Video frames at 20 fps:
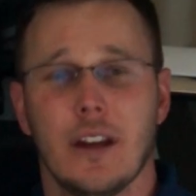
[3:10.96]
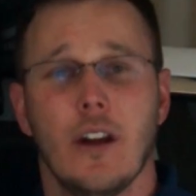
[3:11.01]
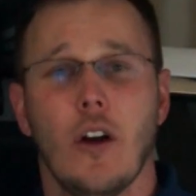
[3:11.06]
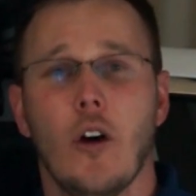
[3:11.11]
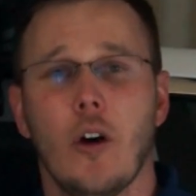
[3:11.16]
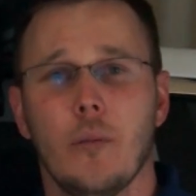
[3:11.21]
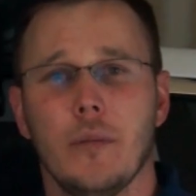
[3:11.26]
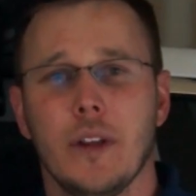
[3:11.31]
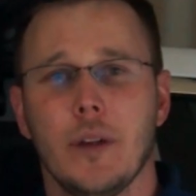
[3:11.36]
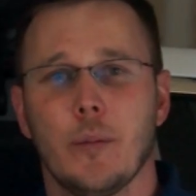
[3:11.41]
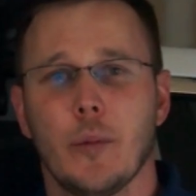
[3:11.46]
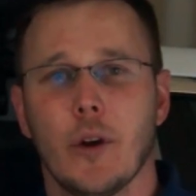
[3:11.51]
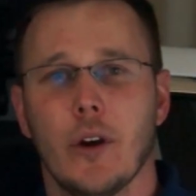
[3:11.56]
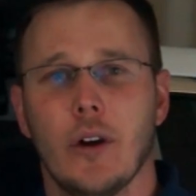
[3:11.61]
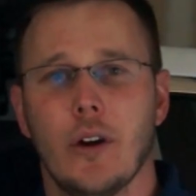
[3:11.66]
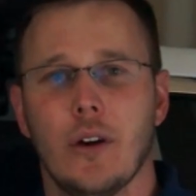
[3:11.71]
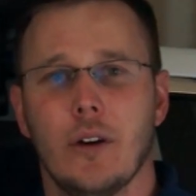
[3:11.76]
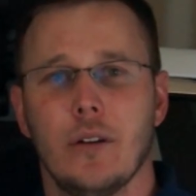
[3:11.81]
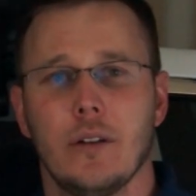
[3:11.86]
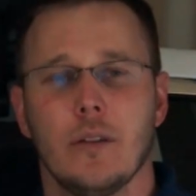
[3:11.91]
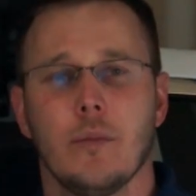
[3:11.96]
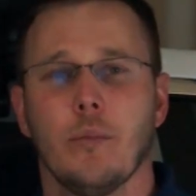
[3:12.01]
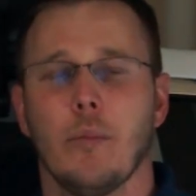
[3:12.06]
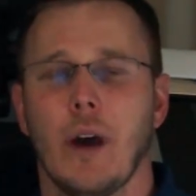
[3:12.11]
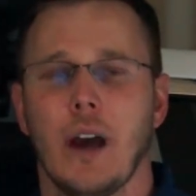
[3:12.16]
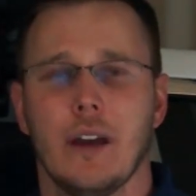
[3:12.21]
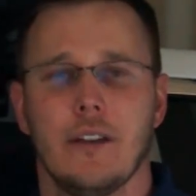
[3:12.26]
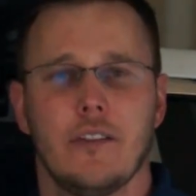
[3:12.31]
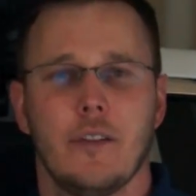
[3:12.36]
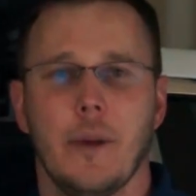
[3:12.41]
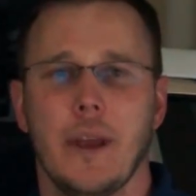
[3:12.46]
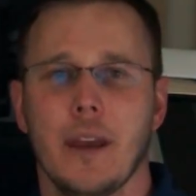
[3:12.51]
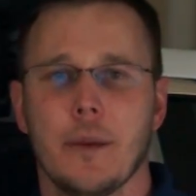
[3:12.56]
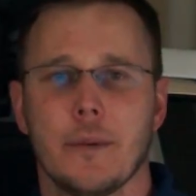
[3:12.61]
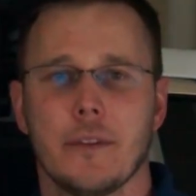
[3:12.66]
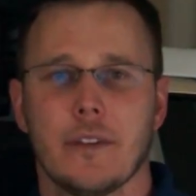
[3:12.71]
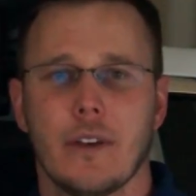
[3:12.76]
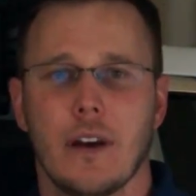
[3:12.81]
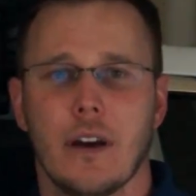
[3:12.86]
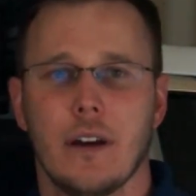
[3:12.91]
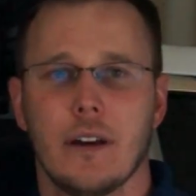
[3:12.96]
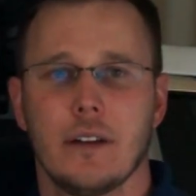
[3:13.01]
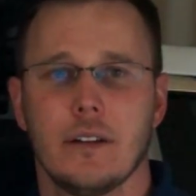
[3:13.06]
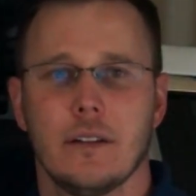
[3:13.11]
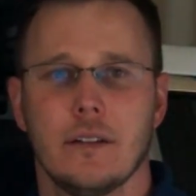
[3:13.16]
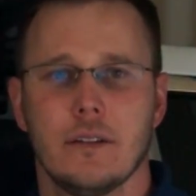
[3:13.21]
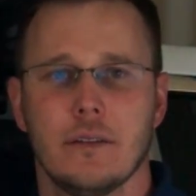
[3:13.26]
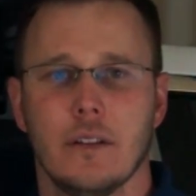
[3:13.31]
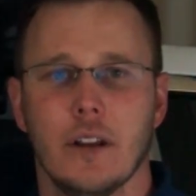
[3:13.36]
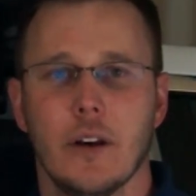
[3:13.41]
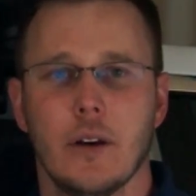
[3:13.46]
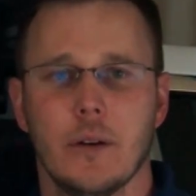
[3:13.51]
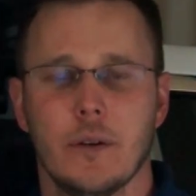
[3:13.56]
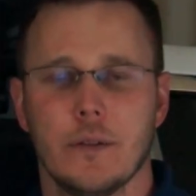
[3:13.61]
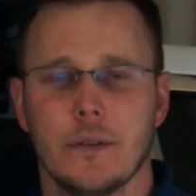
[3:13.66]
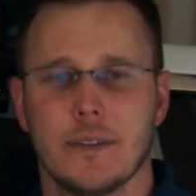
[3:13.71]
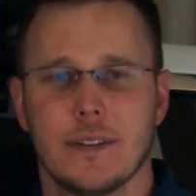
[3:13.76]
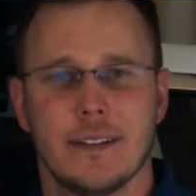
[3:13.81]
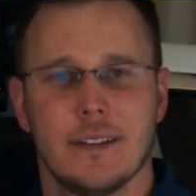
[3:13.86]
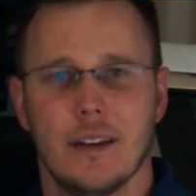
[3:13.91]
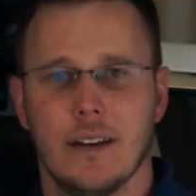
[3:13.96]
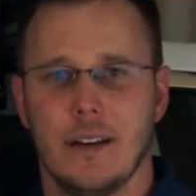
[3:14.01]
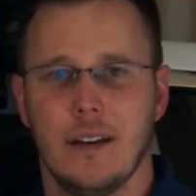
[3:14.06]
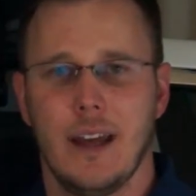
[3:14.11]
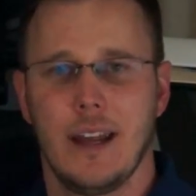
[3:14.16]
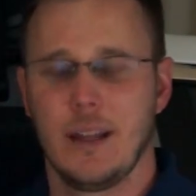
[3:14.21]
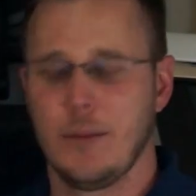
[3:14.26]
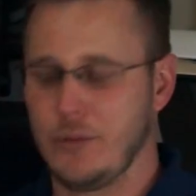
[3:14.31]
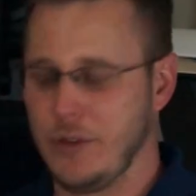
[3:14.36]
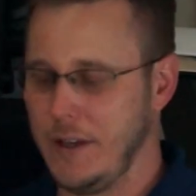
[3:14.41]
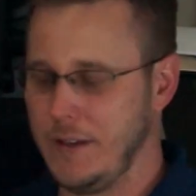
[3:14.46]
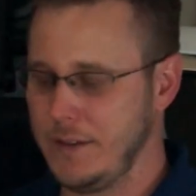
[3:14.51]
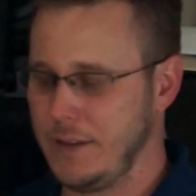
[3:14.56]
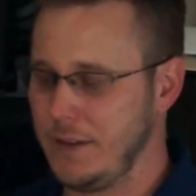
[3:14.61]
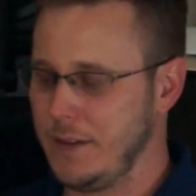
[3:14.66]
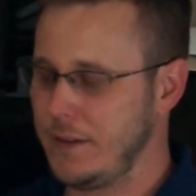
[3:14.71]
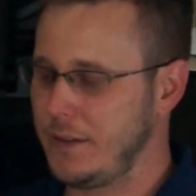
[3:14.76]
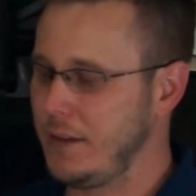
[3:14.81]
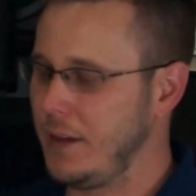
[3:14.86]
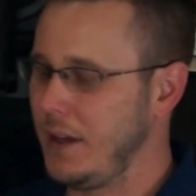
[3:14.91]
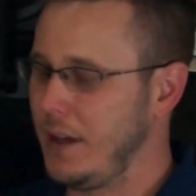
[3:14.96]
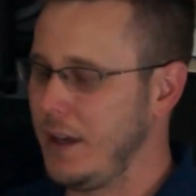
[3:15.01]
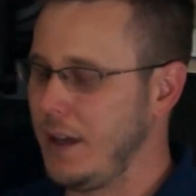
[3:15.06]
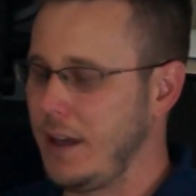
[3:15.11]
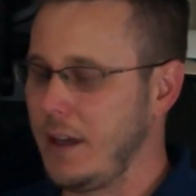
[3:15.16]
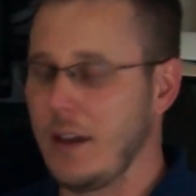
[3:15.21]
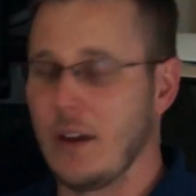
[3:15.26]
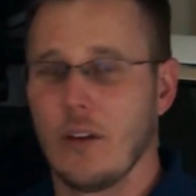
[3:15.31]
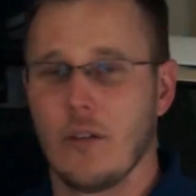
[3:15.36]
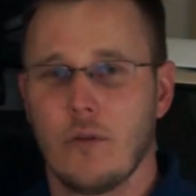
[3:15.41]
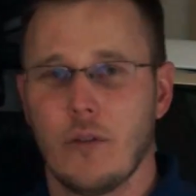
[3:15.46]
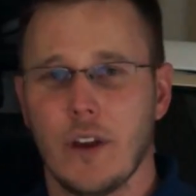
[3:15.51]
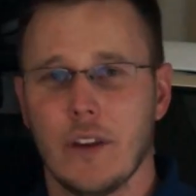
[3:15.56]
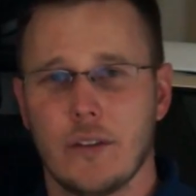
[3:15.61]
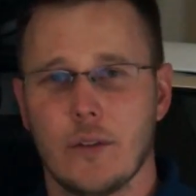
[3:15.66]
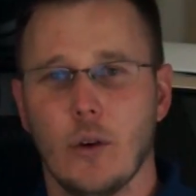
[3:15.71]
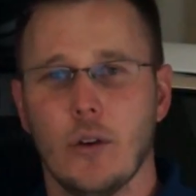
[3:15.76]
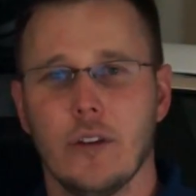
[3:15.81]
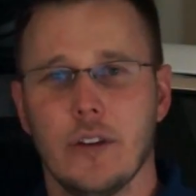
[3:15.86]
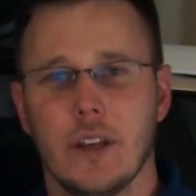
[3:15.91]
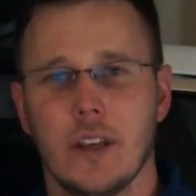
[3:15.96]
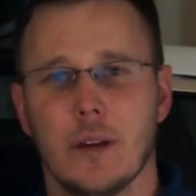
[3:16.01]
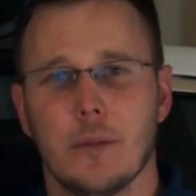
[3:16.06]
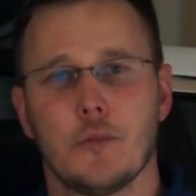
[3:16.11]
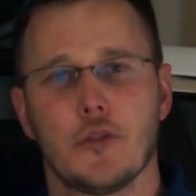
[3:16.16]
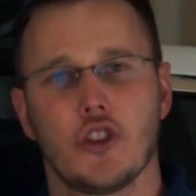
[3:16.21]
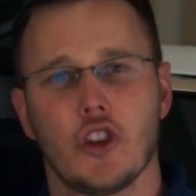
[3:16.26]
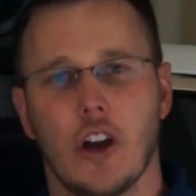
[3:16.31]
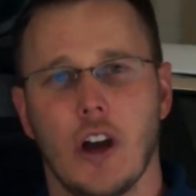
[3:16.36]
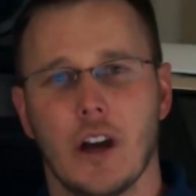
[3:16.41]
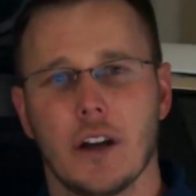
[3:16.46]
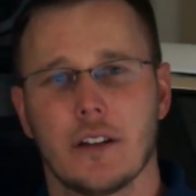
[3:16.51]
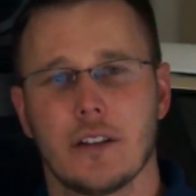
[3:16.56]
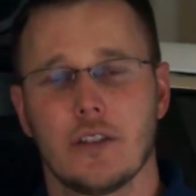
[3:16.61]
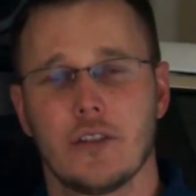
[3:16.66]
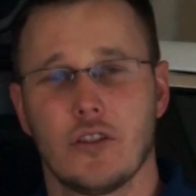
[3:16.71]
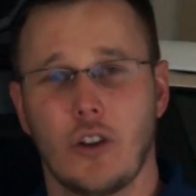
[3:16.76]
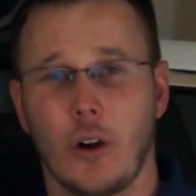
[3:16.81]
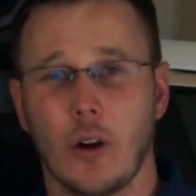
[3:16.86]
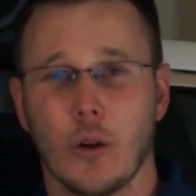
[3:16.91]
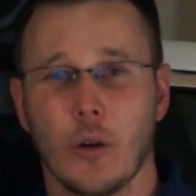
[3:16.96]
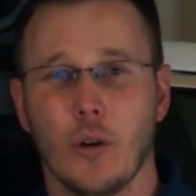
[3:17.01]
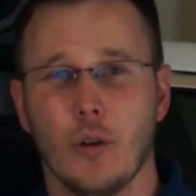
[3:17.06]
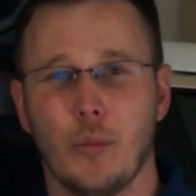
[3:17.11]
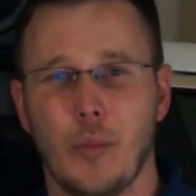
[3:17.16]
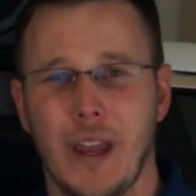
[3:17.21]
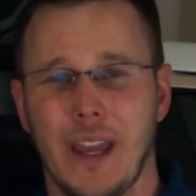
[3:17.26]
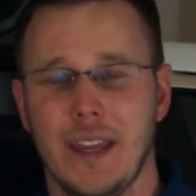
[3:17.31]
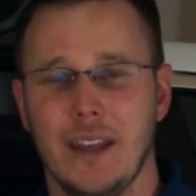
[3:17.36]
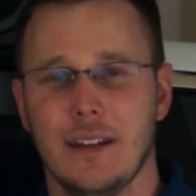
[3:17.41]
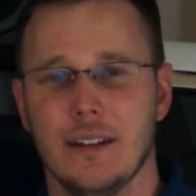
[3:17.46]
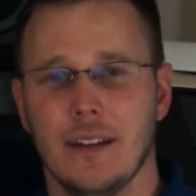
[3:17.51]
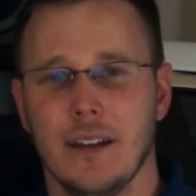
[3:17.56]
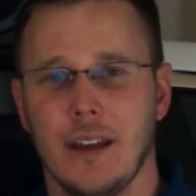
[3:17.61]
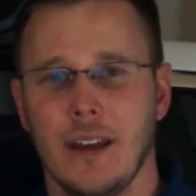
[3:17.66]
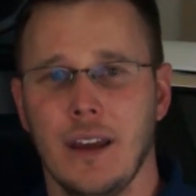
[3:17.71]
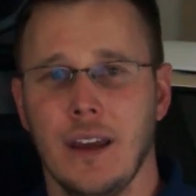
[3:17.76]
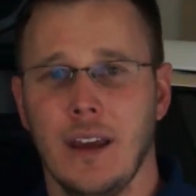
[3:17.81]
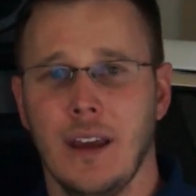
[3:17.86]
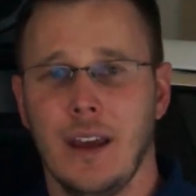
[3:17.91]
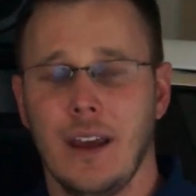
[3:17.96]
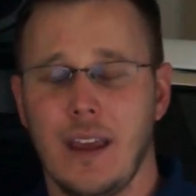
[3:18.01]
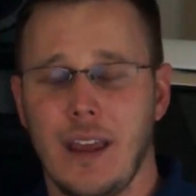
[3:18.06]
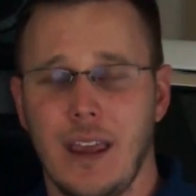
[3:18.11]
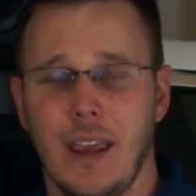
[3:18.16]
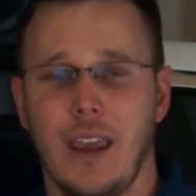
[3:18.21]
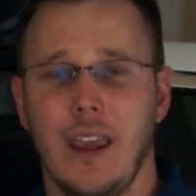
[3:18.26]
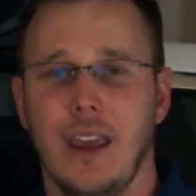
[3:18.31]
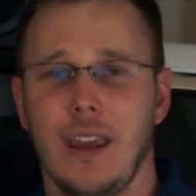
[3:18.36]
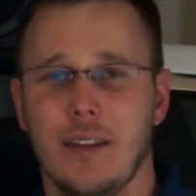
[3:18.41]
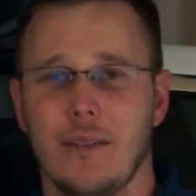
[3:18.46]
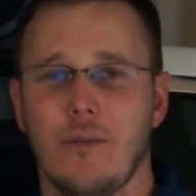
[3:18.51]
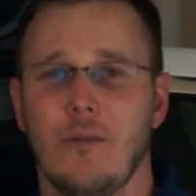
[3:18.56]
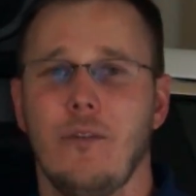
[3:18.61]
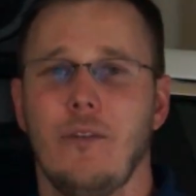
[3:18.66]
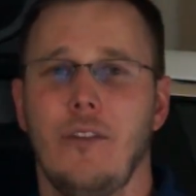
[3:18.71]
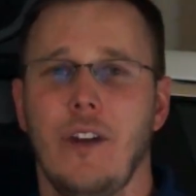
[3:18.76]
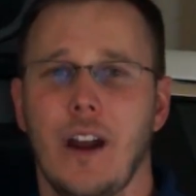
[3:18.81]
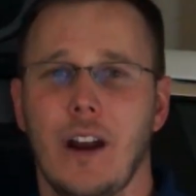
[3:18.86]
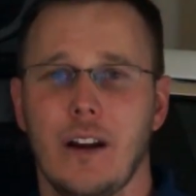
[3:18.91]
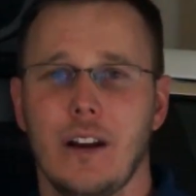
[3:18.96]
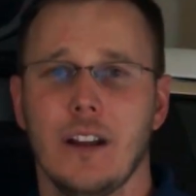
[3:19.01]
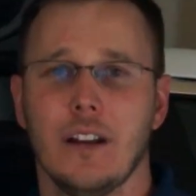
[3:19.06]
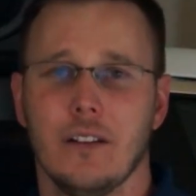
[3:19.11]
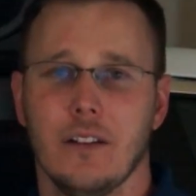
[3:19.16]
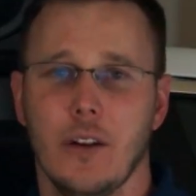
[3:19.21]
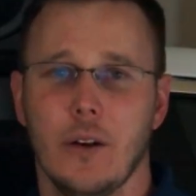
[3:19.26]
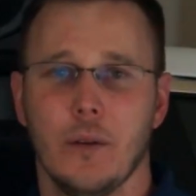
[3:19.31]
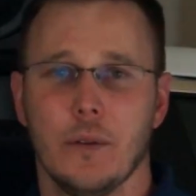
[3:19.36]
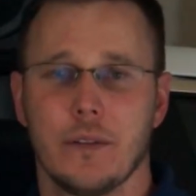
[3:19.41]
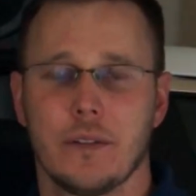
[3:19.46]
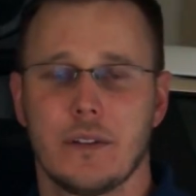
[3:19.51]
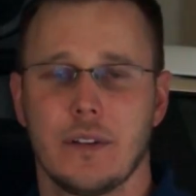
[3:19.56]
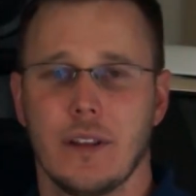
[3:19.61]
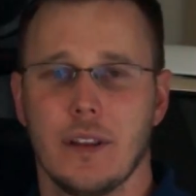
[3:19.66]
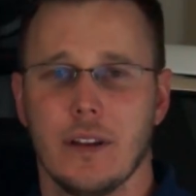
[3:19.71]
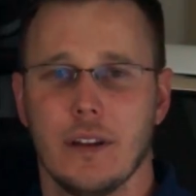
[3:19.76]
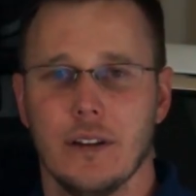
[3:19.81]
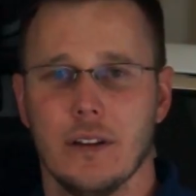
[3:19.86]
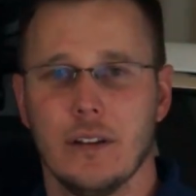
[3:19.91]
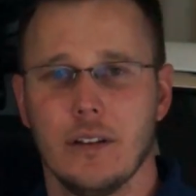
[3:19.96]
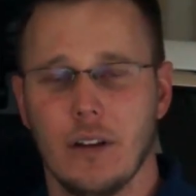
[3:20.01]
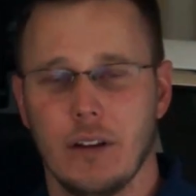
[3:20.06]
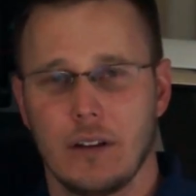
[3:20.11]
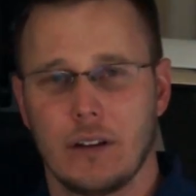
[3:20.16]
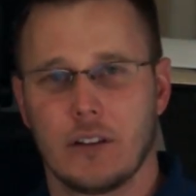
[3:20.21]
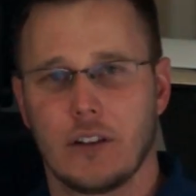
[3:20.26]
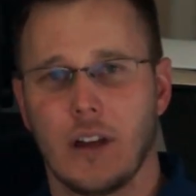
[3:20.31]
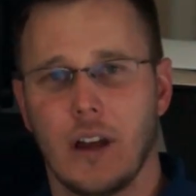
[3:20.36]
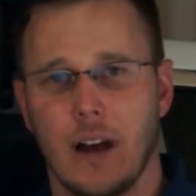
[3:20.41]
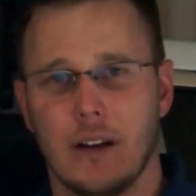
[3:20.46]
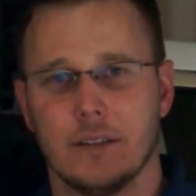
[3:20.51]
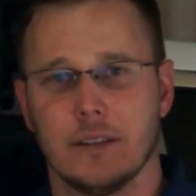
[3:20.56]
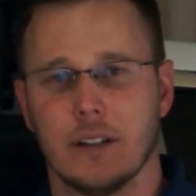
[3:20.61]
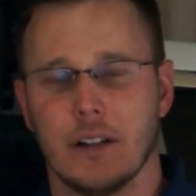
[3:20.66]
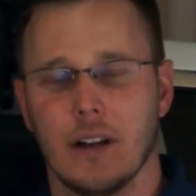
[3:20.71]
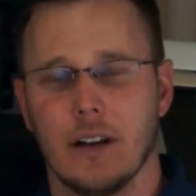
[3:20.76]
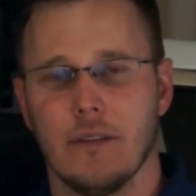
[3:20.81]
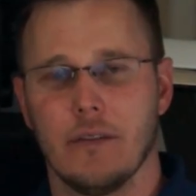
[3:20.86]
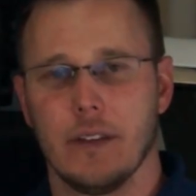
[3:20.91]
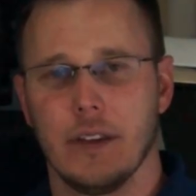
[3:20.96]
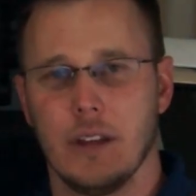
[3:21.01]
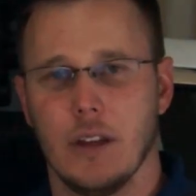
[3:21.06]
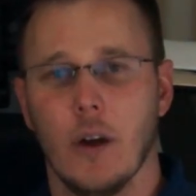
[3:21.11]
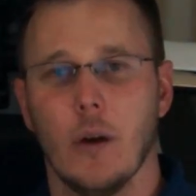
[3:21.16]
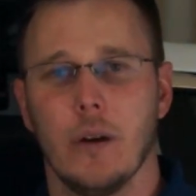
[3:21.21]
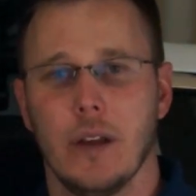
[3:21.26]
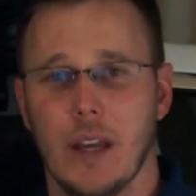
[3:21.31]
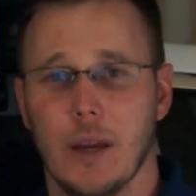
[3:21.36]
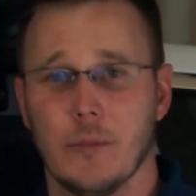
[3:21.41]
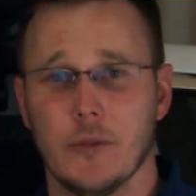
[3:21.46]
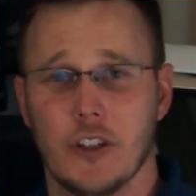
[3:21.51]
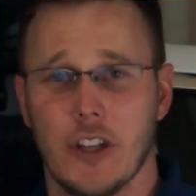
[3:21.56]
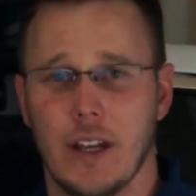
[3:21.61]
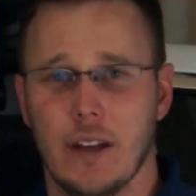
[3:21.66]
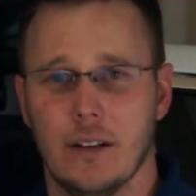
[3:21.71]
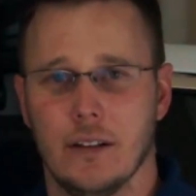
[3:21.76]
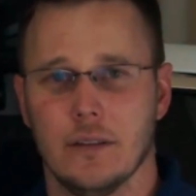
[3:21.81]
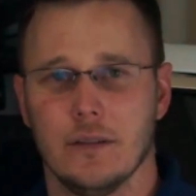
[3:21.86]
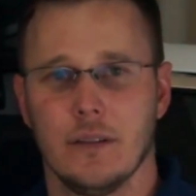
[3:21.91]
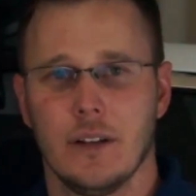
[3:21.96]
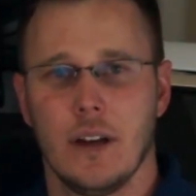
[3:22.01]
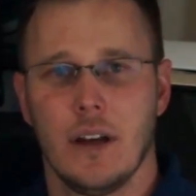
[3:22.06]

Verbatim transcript: get it at Home Depot, buy it from Amazon, Lowe's, uh, any places. Rust-Oleum chalked charcoal paint. It's very close to the color of the OEM channel.